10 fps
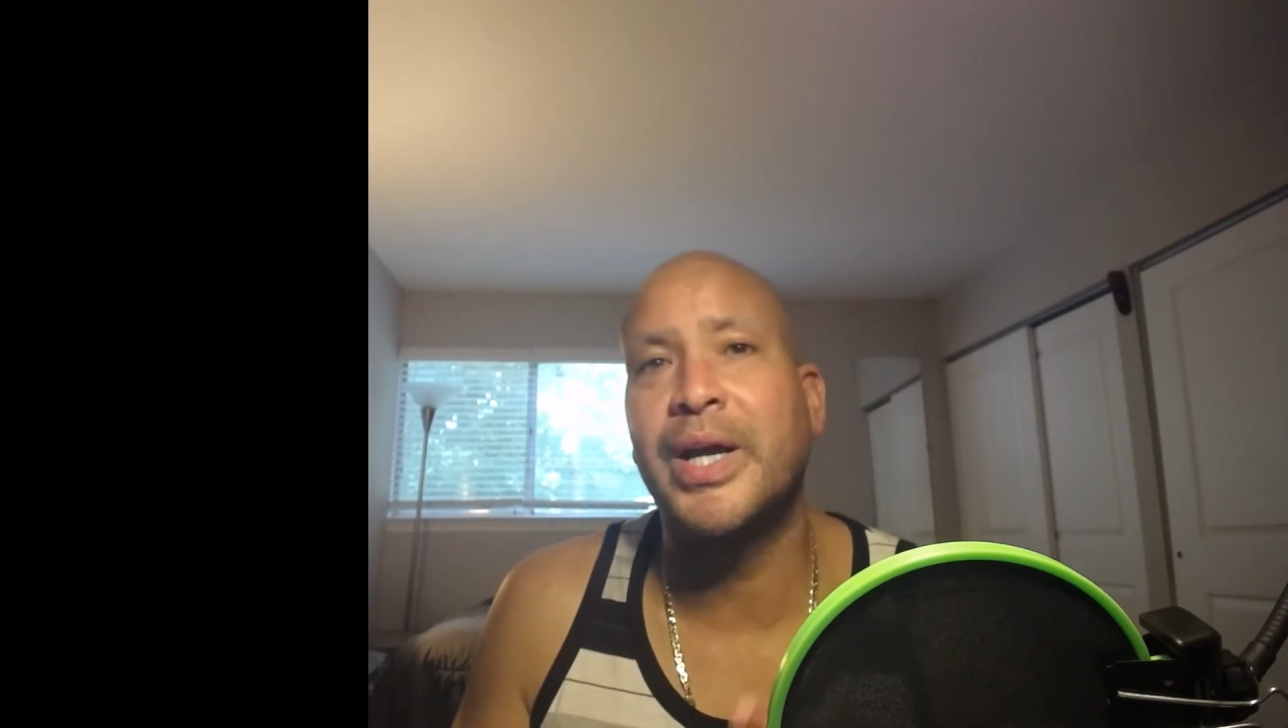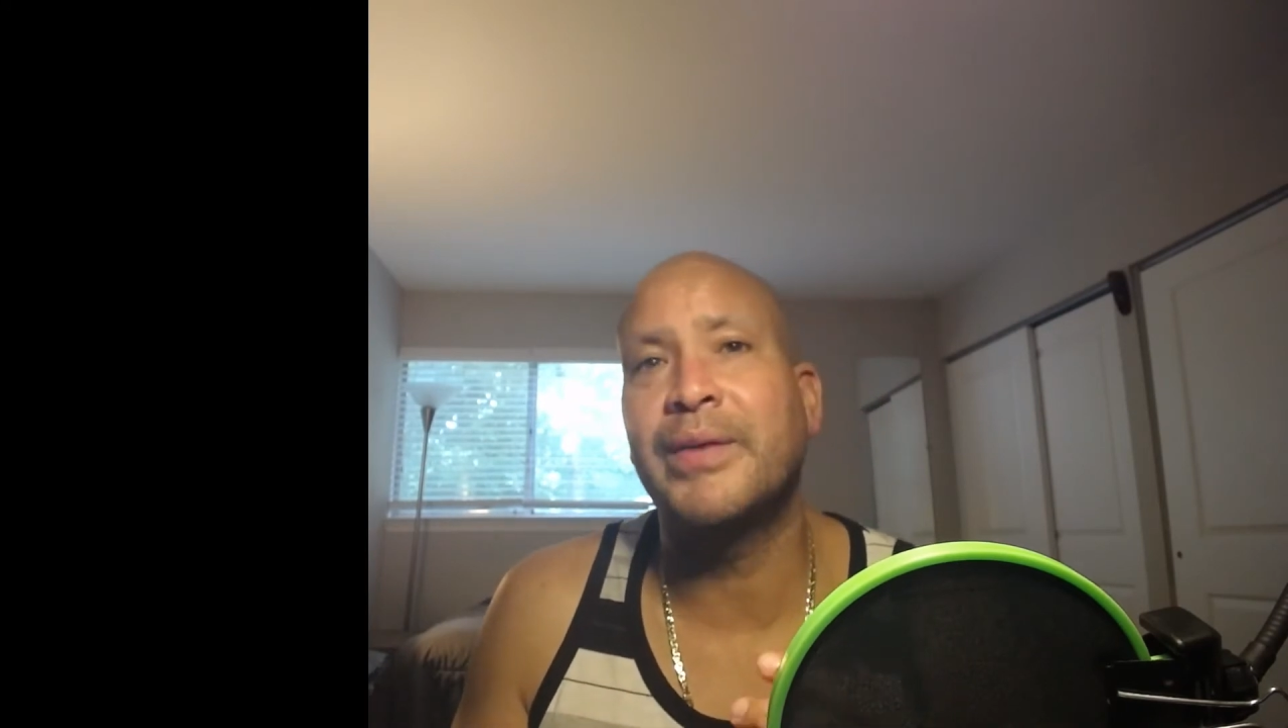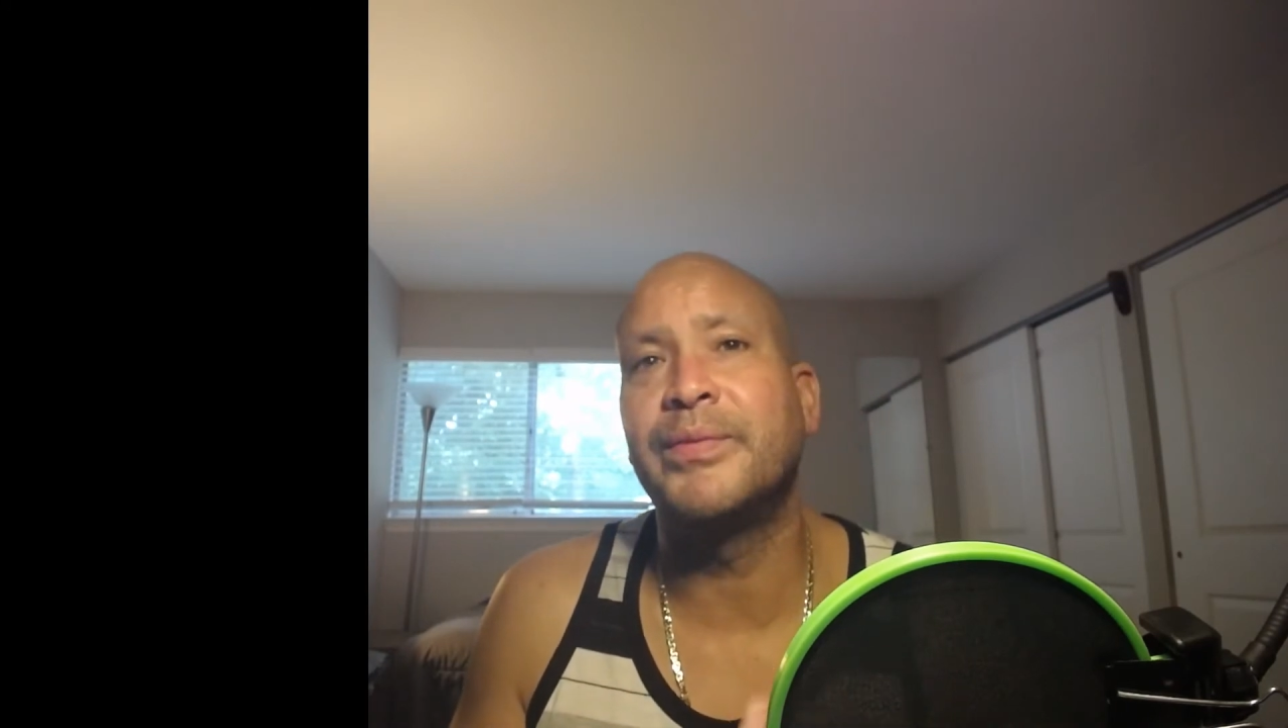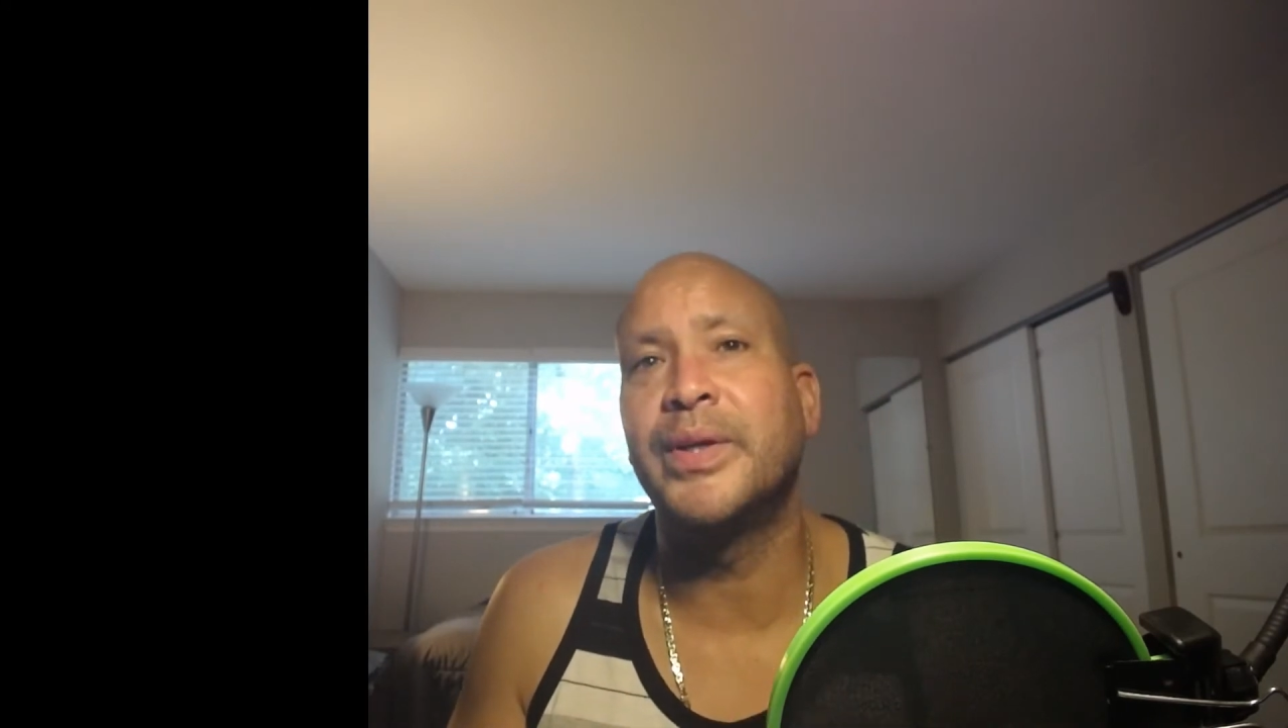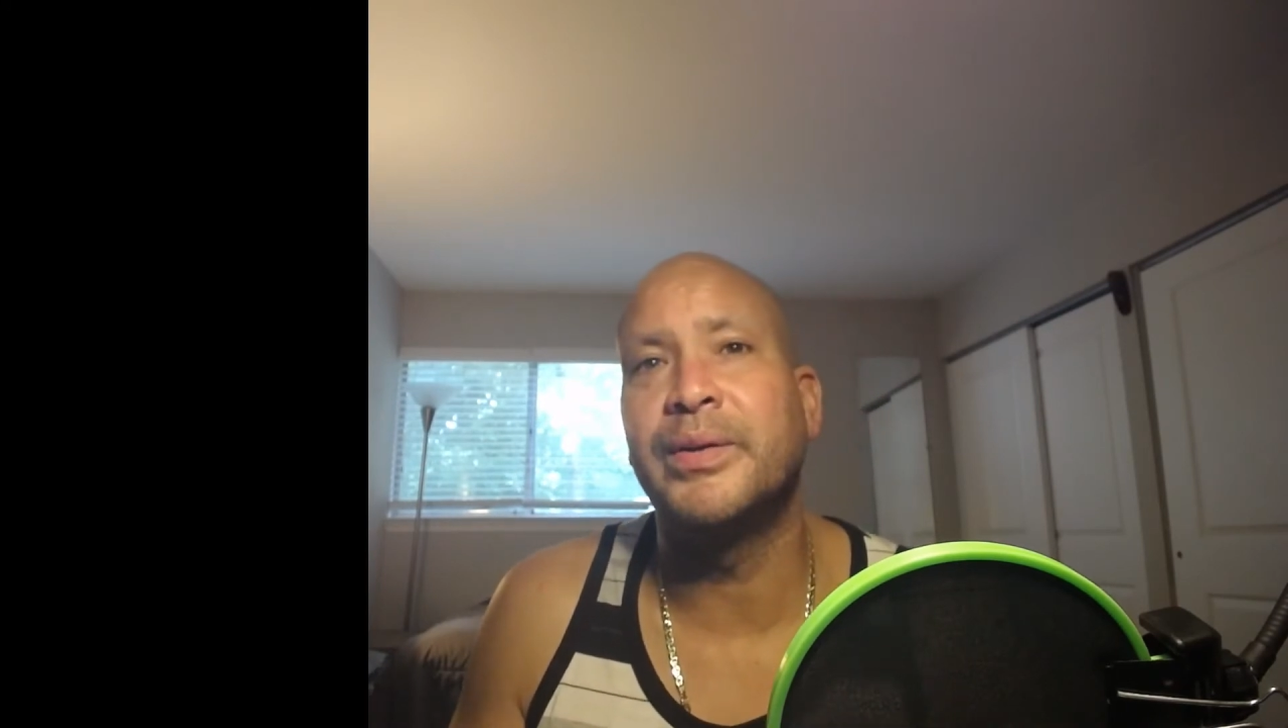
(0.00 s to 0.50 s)

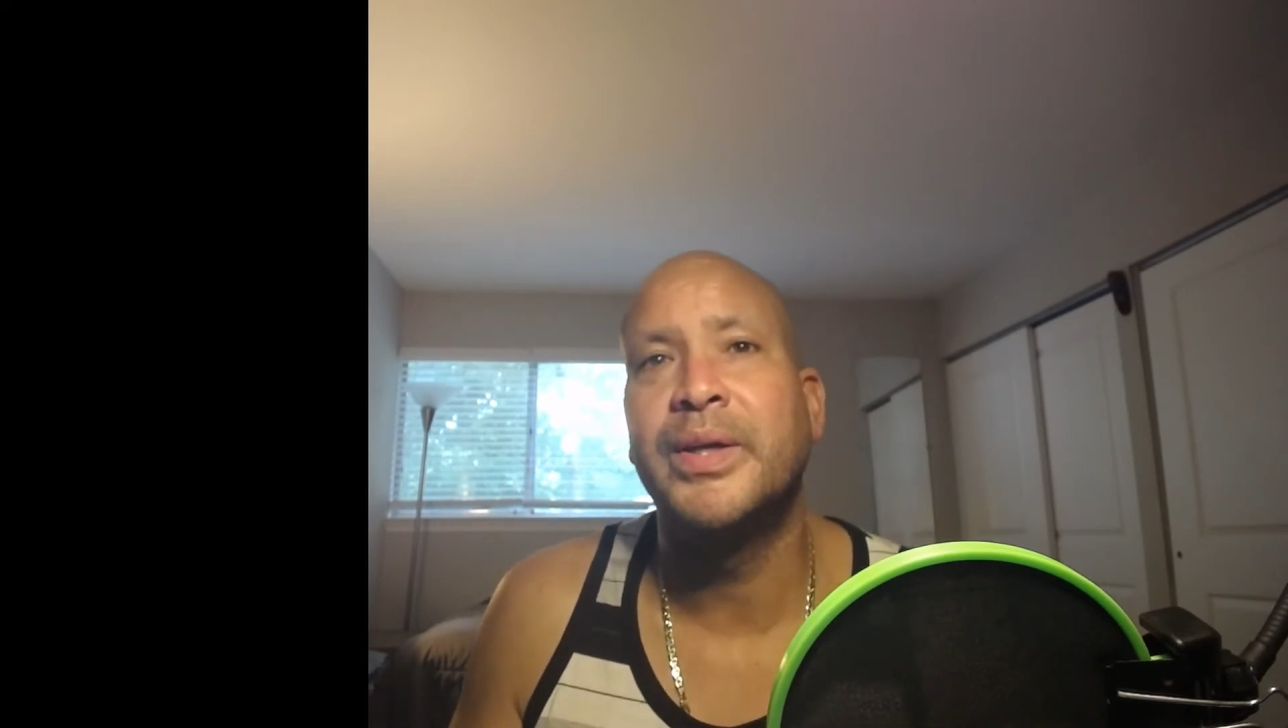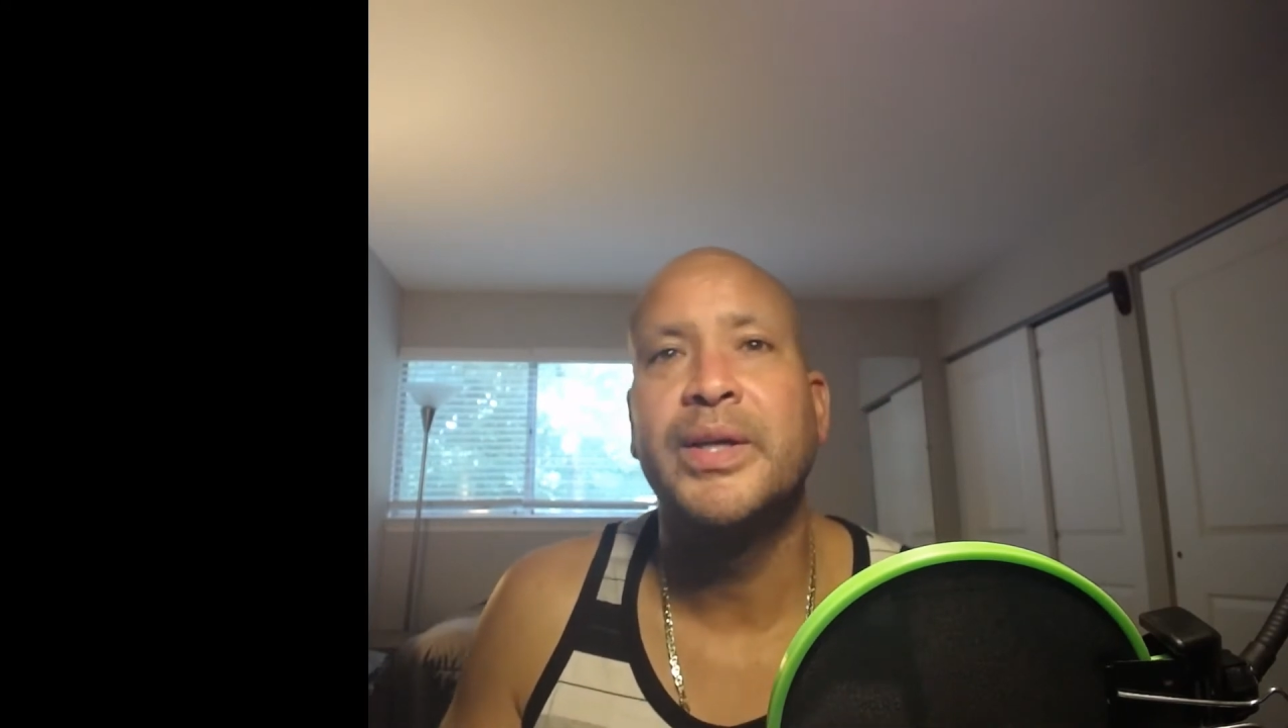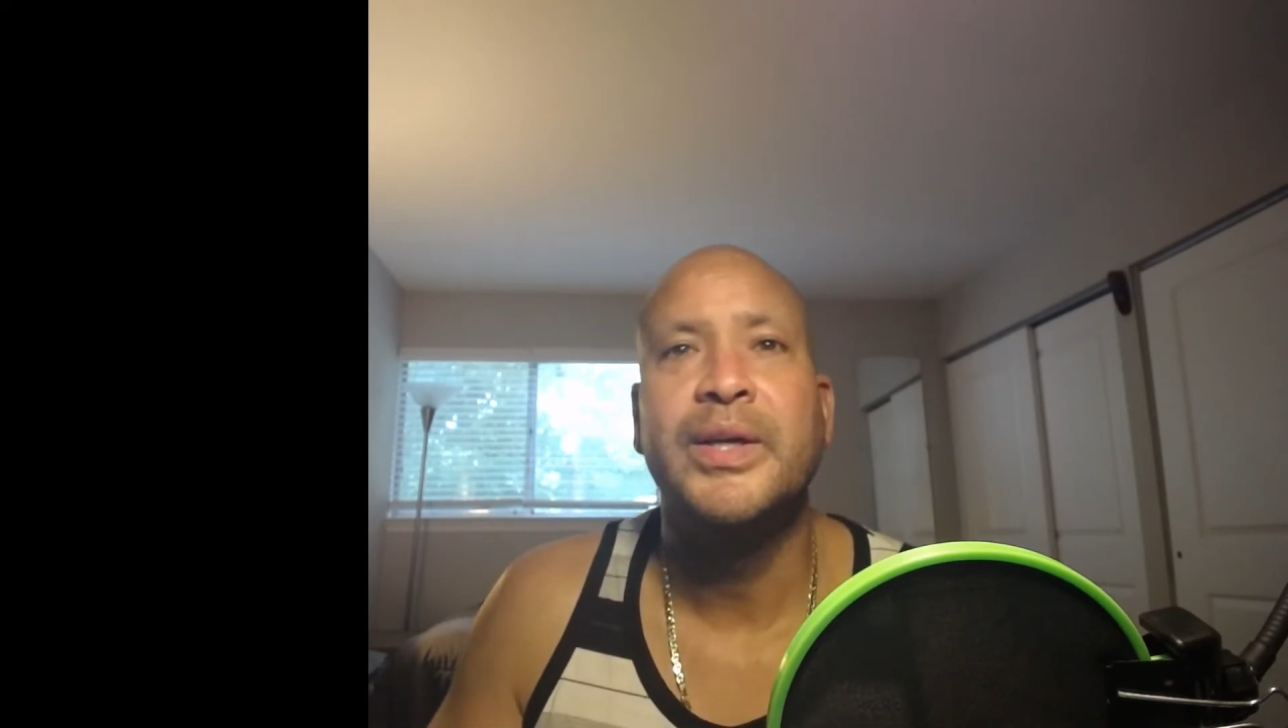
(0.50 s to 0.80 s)
have the